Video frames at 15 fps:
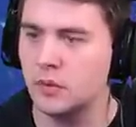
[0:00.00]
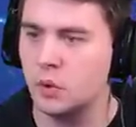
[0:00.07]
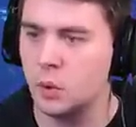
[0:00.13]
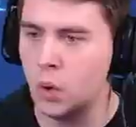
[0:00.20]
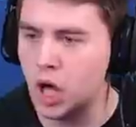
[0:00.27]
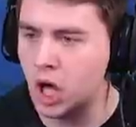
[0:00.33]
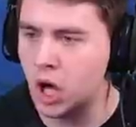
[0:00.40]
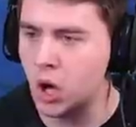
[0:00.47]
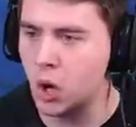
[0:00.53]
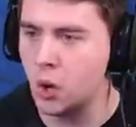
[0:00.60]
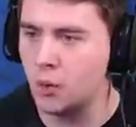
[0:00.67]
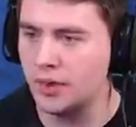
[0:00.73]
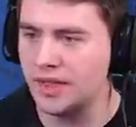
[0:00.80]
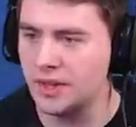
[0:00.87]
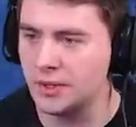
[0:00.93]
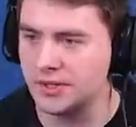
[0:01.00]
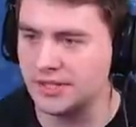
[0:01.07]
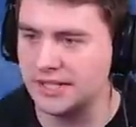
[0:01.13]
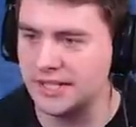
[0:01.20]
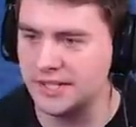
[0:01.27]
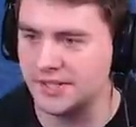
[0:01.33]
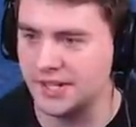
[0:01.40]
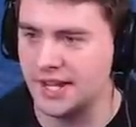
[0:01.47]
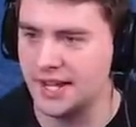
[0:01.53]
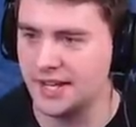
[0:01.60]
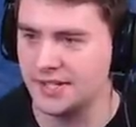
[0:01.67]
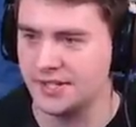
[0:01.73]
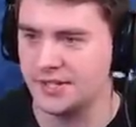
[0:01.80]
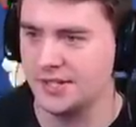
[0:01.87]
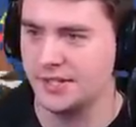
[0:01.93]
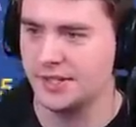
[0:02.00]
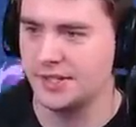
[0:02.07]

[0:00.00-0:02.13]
Woo! Those Lisa hits.